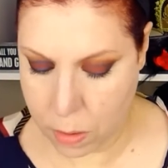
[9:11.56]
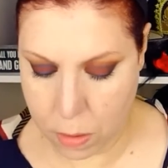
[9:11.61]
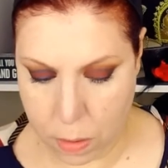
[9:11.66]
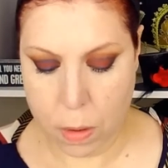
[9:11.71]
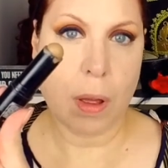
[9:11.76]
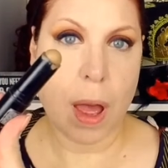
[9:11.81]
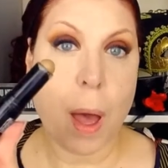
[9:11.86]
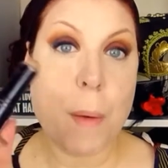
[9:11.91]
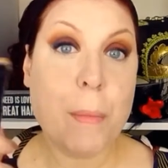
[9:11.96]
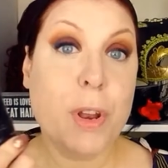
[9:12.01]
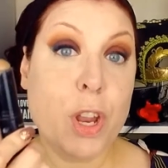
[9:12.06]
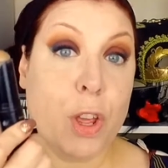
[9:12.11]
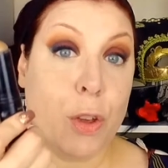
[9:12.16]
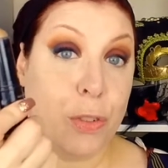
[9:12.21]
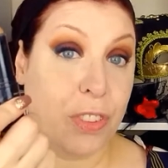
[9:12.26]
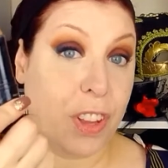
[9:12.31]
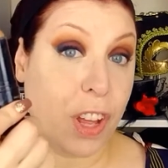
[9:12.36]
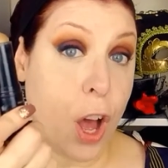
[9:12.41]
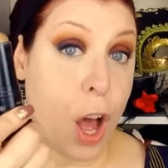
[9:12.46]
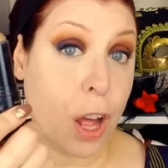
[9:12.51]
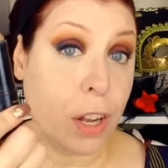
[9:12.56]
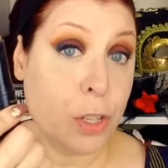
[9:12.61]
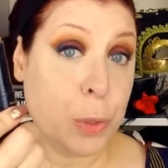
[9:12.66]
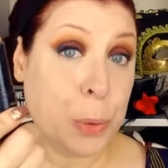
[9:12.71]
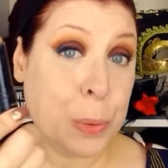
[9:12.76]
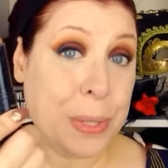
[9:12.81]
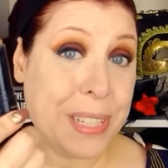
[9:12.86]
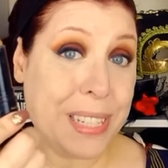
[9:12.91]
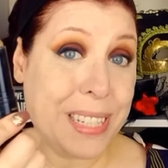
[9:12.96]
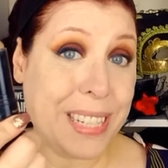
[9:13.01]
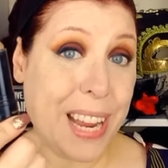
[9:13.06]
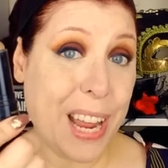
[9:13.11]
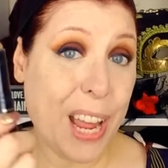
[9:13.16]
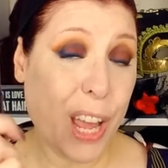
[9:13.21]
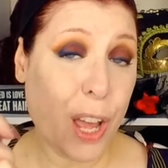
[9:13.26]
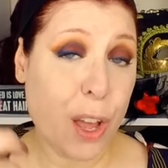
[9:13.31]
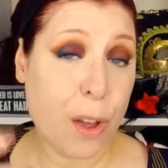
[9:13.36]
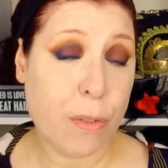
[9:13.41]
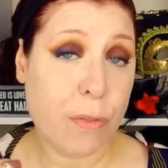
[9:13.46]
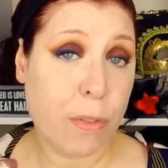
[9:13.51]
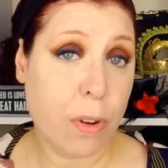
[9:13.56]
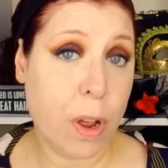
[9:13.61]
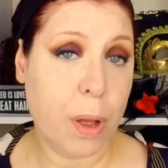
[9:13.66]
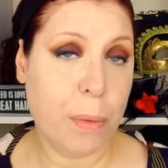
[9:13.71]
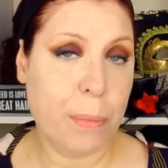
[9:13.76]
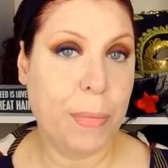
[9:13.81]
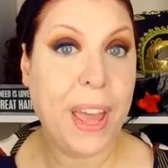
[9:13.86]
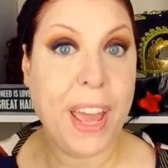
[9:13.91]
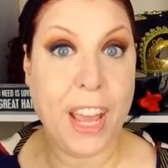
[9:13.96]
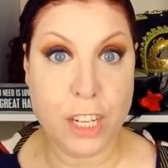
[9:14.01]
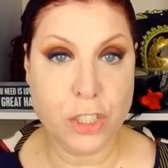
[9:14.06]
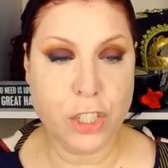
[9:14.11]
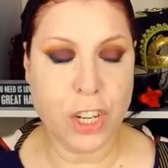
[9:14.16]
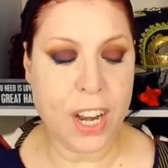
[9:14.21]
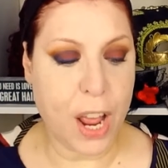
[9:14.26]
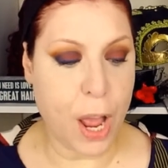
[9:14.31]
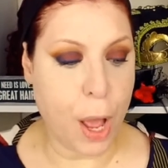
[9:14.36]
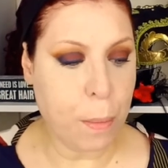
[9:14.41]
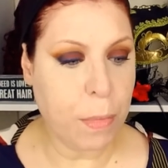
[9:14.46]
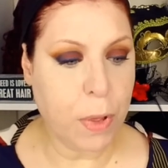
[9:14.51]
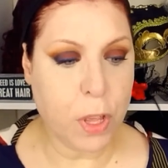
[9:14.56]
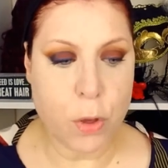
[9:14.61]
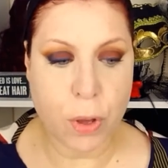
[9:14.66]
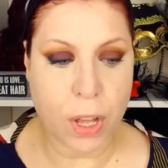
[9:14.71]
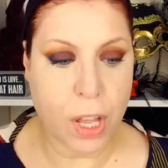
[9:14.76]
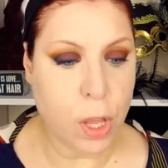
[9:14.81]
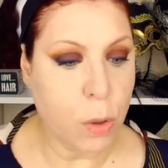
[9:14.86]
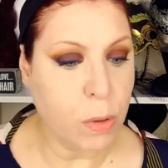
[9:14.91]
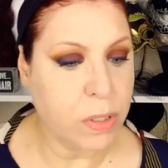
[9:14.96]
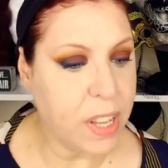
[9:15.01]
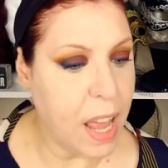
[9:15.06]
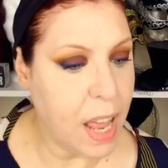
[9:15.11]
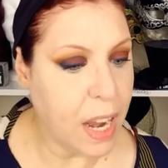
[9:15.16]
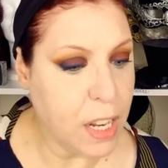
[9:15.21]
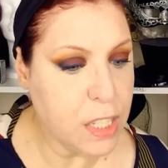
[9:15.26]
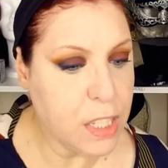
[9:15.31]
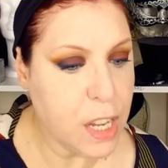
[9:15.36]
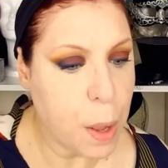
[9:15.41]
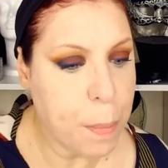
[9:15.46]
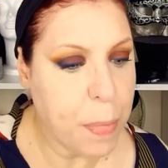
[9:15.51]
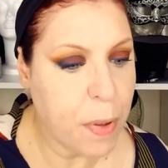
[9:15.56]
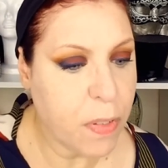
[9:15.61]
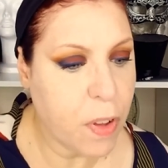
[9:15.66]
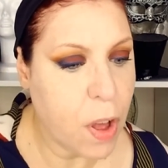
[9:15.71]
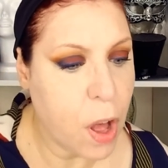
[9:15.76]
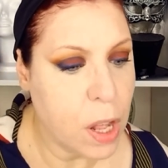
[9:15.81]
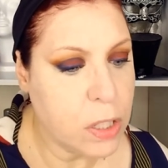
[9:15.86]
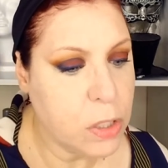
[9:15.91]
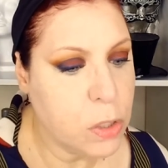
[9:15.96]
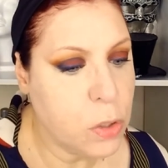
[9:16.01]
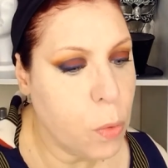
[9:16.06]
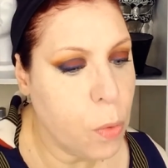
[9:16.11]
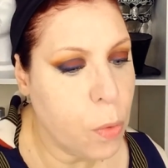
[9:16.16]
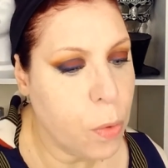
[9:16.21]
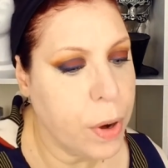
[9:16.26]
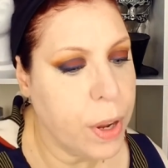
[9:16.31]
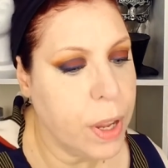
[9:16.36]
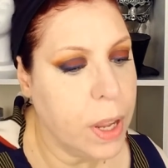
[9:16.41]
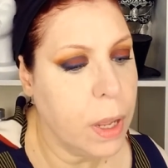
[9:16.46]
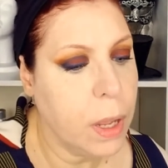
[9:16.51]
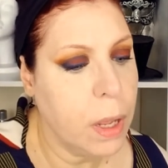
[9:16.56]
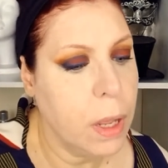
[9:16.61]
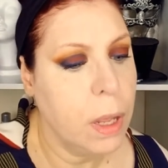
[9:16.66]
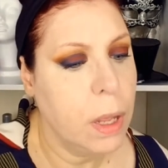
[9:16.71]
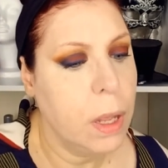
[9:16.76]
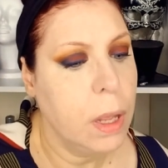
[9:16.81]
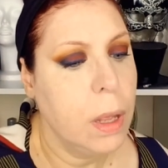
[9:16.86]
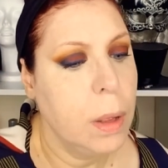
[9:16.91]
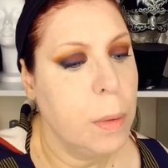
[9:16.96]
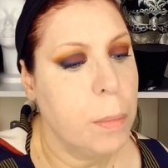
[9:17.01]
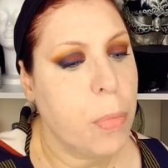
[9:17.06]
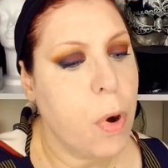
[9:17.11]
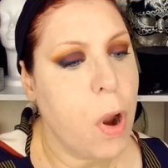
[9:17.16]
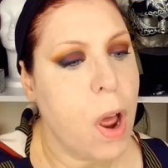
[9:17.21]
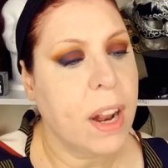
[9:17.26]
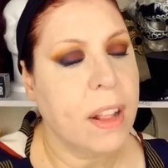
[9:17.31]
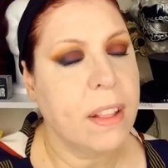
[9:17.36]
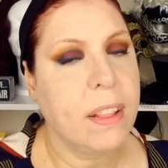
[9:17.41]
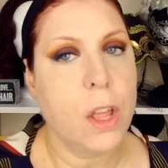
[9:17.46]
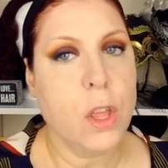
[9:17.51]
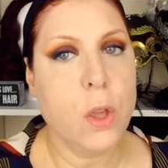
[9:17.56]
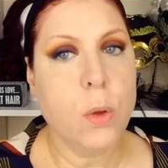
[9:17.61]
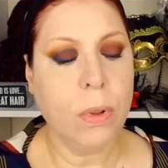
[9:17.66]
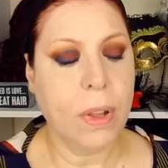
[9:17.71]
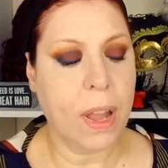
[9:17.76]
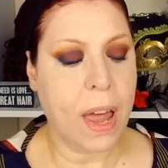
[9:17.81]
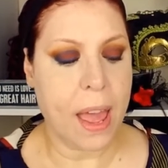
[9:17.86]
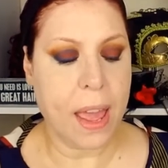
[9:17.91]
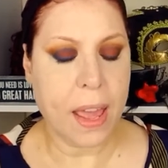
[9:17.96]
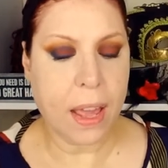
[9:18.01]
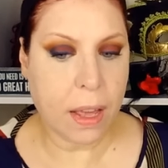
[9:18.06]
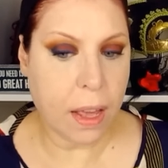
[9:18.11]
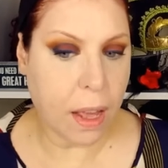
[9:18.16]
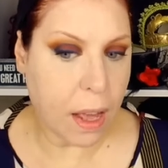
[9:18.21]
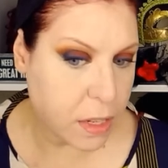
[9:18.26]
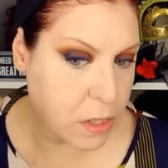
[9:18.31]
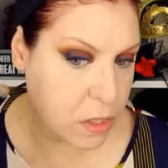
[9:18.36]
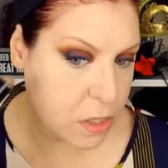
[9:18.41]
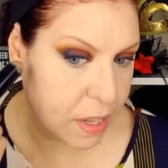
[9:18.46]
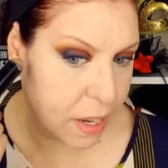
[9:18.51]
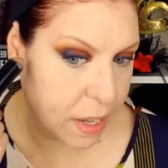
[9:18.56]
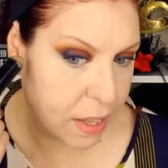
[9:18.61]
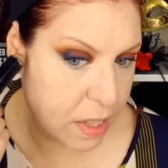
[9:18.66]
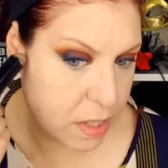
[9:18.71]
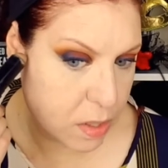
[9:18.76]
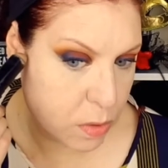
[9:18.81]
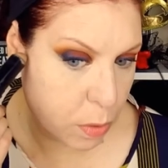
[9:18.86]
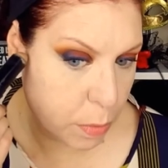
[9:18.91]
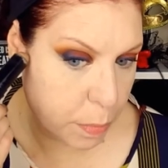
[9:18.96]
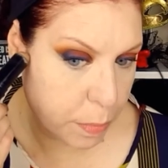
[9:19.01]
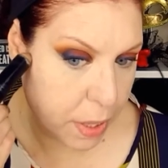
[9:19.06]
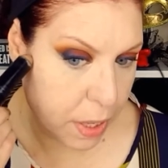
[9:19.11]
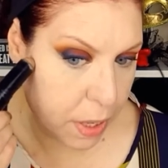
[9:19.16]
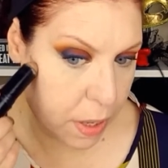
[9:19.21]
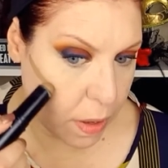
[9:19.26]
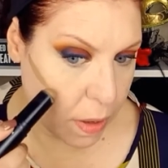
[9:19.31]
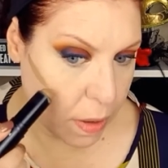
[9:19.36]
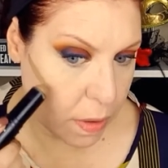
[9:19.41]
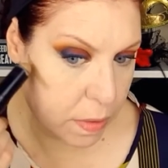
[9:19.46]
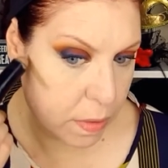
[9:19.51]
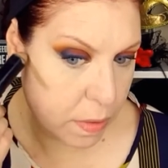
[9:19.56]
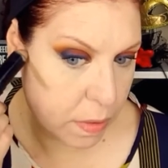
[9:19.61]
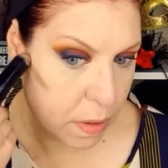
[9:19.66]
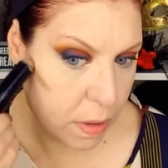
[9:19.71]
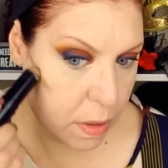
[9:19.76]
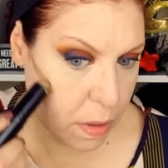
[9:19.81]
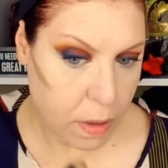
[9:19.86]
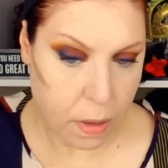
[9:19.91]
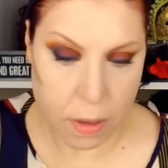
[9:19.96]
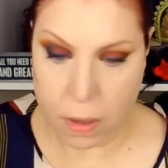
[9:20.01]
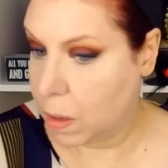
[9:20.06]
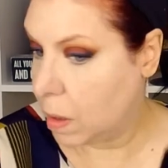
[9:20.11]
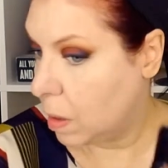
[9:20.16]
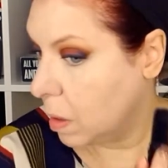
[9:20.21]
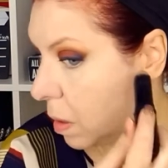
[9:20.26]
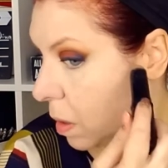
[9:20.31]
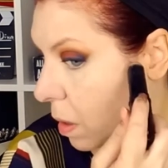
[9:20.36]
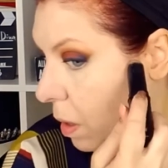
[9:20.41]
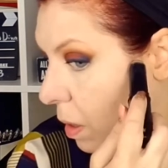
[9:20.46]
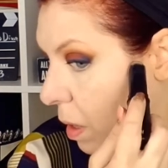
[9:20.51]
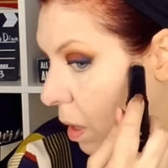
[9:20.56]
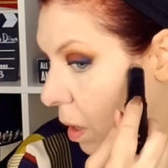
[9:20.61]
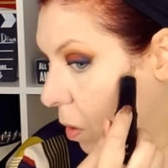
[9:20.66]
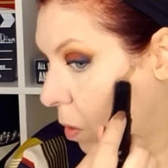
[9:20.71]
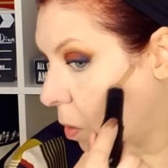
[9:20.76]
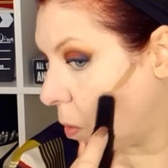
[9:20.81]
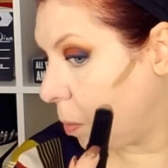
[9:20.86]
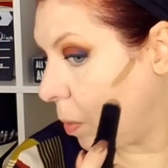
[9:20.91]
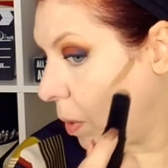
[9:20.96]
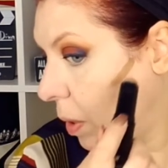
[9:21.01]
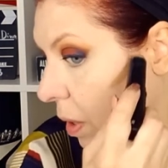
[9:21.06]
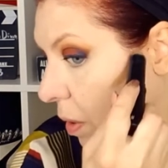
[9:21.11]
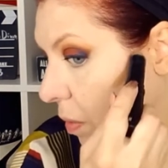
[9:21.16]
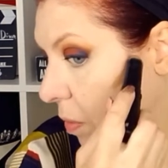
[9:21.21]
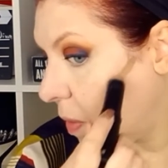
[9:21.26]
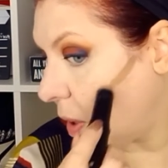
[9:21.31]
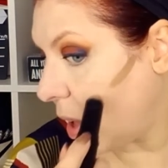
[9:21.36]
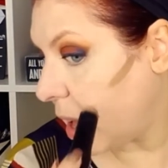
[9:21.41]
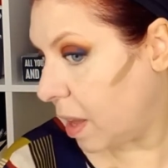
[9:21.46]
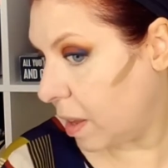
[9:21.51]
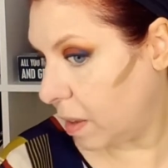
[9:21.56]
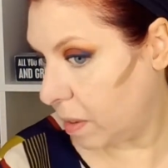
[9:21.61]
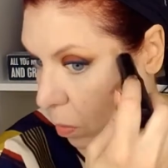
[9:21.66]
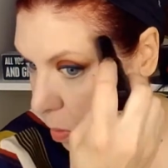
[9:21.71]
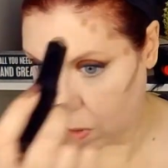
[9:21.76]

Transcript: I'm going to use the contour stick from H&M. You can use any type of contouring product that you like. I just like this one because I can go really fast.